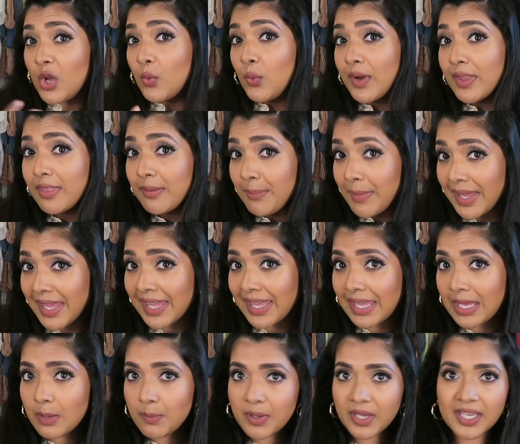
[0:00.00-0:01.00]
With
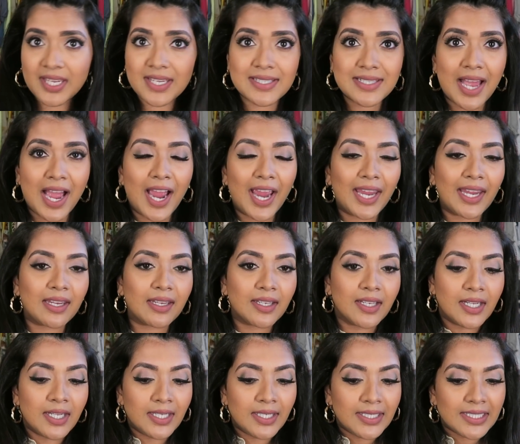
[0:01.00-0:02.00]
me, because I
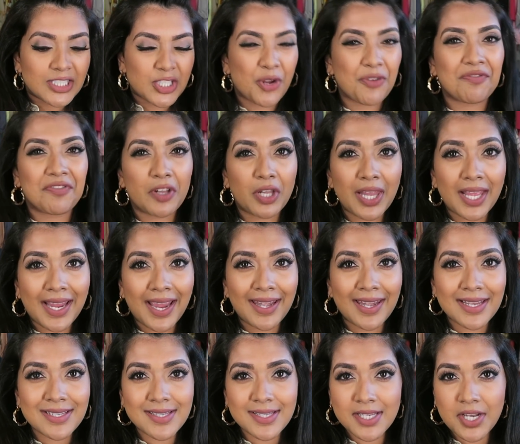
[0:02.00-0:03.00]
don't feel like I
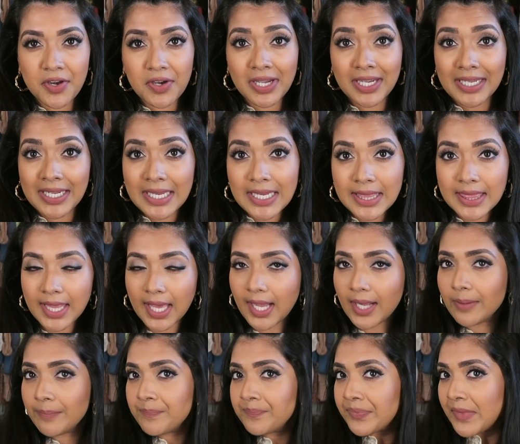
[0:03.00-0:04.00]
necessarily need
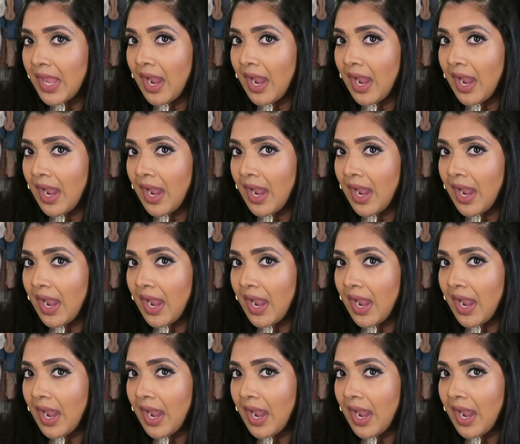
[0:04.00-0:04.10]
that,